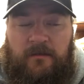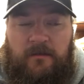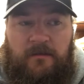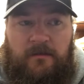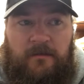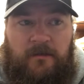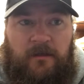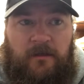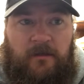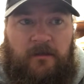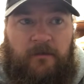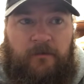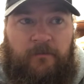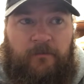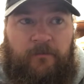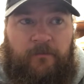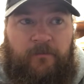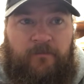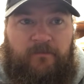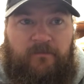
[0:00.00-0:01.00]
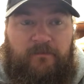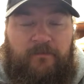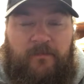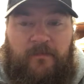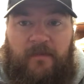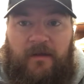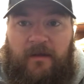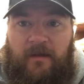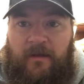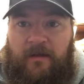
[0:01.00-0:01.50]
So,
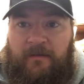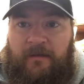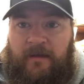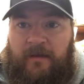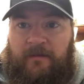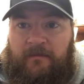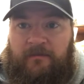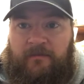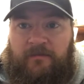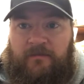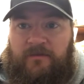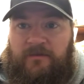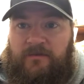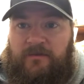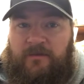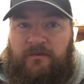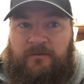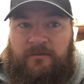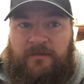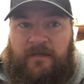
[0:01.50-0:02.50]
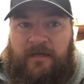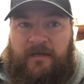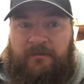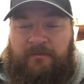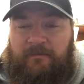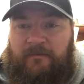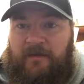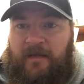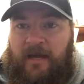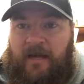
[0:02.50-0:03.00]
and then as soon as I
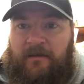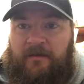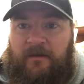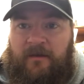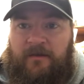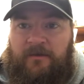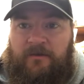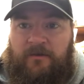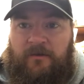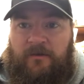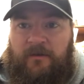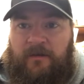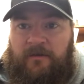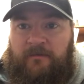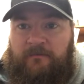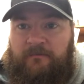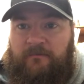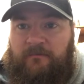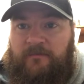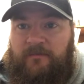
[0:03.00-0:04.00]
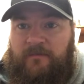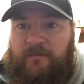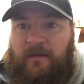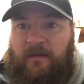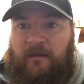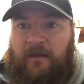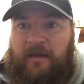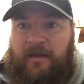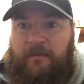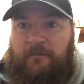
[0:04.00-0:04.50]
got done doing the
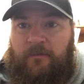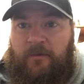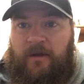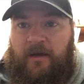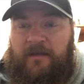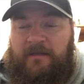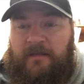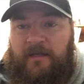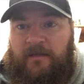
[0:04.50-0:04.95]
leg press,